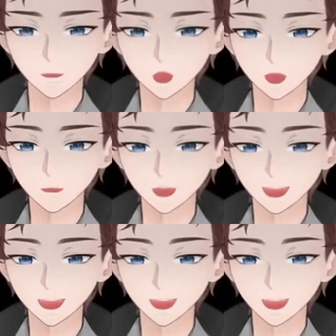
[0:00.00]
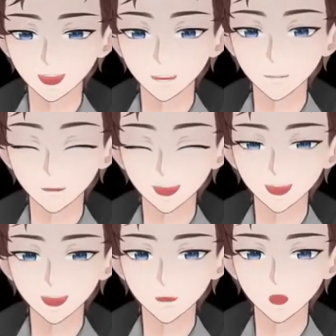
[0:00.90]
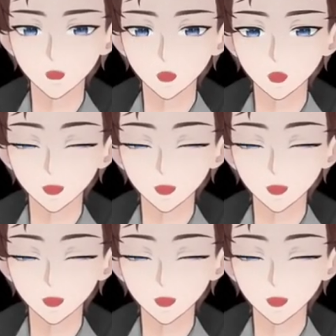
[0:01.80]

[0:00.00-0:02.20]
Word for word: art that I had that Diforland